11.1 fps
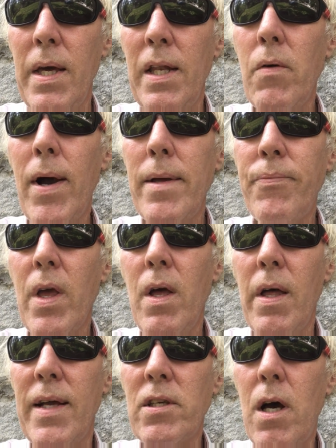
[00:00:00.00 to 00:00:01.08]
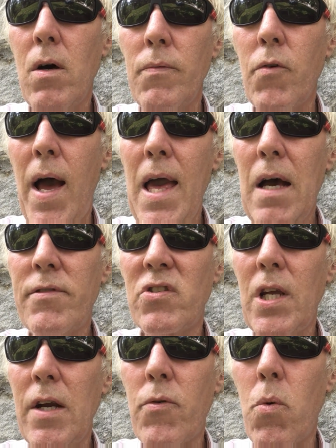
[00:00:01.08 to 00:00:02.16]
Anyway, that's all I have to
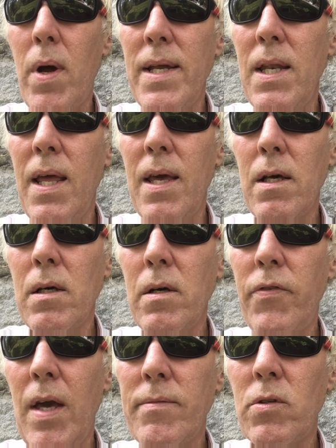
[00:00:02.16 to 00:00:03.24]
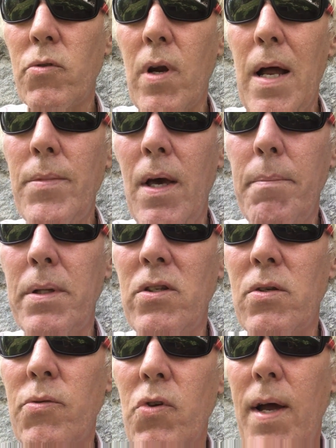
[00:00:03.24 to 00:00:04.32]
say for right now. If you haven't subscribed yet,
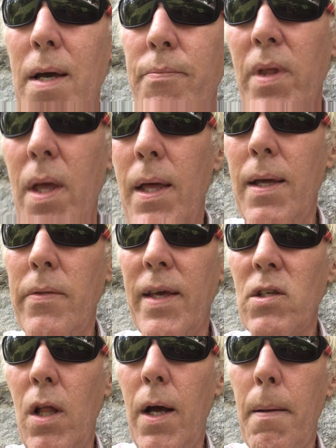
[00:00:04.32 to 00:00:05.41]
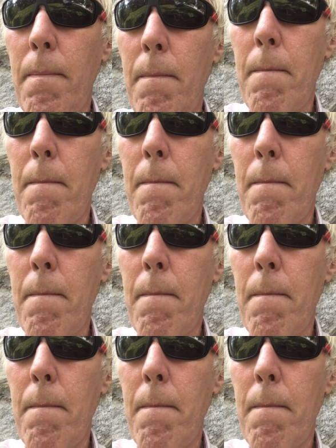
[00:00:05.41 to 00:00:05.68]
please subscribe, and thanks a lot.